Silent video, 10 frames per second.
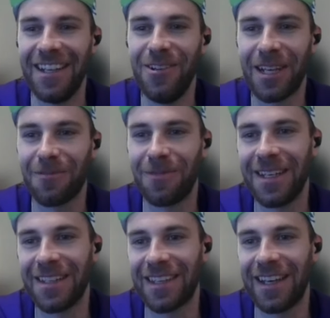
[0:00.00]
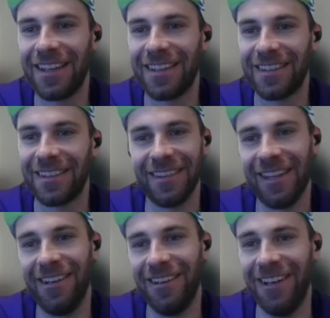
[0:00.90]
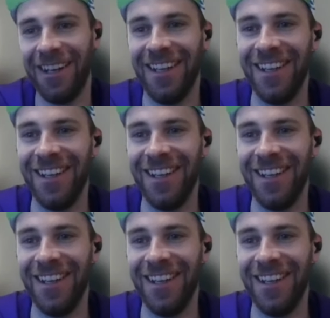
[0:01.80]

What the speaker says: they look at me and said, no.